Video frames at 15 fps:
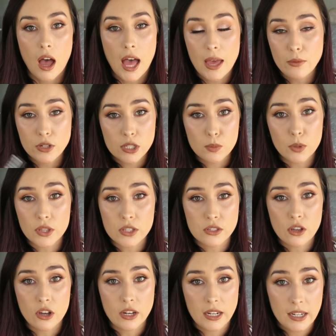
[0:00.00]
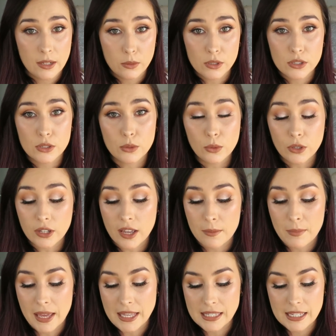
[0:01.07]
I would just put this on and it would still look
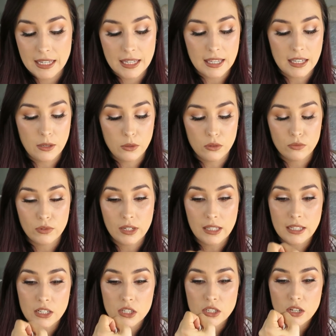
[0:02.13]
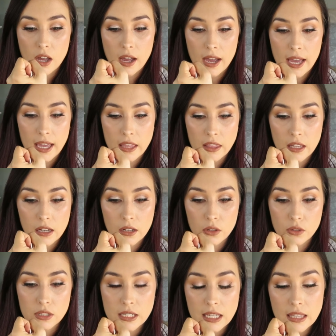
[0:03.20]
amazing and it would really just tie the
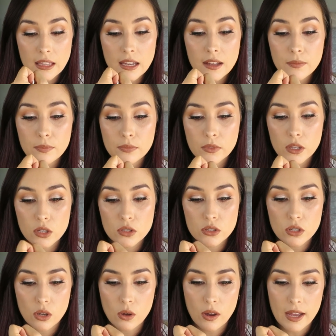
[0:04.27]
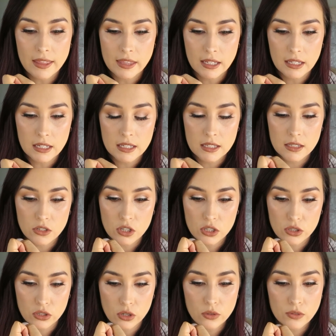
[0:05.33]
look together. So I think it is
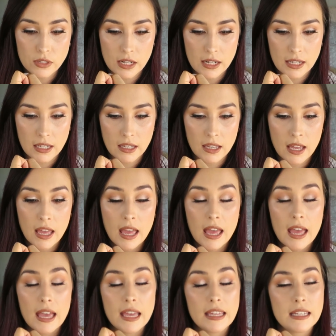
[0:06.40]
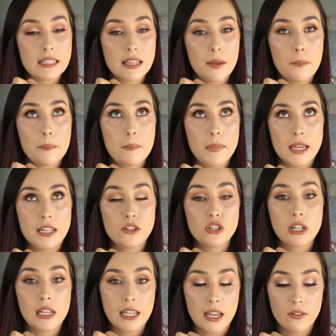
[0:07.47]
just so stunning. It is
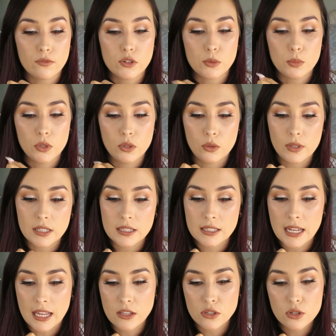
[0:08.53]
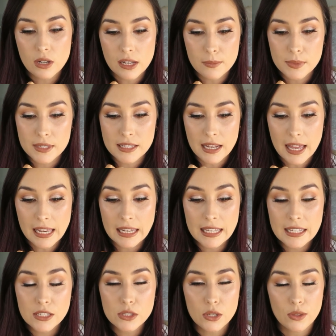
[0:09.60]
majorly comfortable. It stains your lips
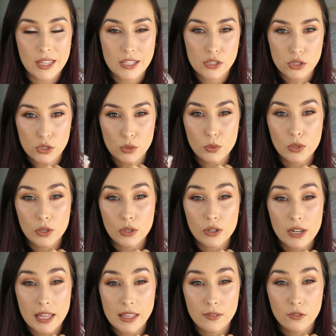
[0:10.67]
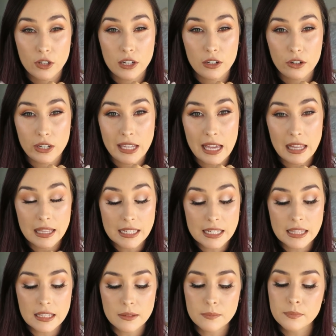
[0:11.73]
slightly, so they still look like they've got a lot of colour
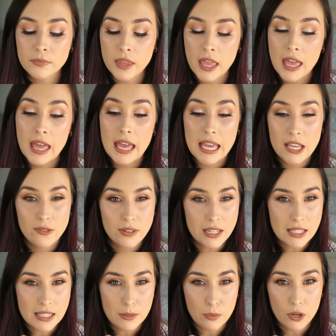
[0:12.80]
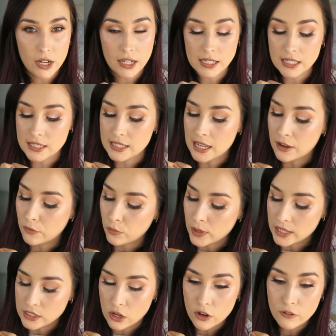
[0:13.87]
to them, even as the product itself
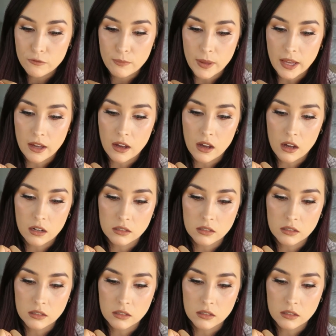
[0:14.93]
wears off, but